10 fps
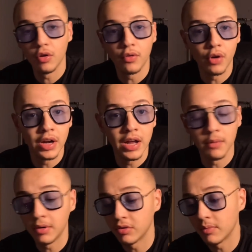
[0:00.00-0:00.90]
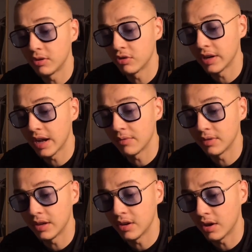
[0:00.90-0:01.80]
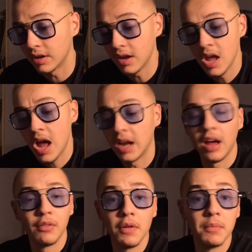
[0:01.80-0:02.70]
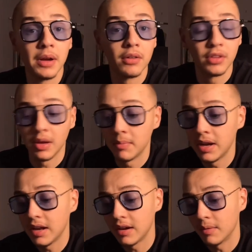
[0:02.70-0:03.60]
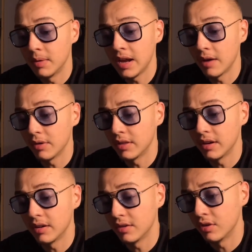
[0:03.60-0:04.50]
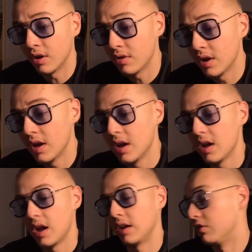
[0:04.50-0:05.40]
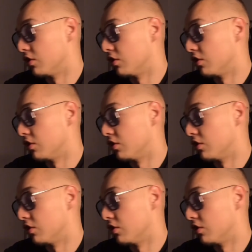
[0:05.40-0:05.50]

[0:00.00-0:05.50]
over right now because I've been trying to get everything done and I haven't even been able to complete everything, you know? And it's